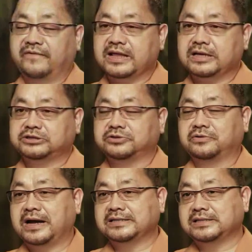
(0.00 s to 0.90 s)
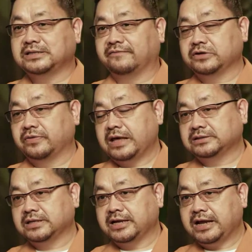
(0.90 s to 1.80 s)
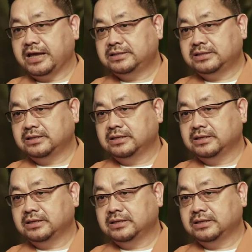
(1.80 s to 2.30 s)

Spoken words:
financial crisis of 2008,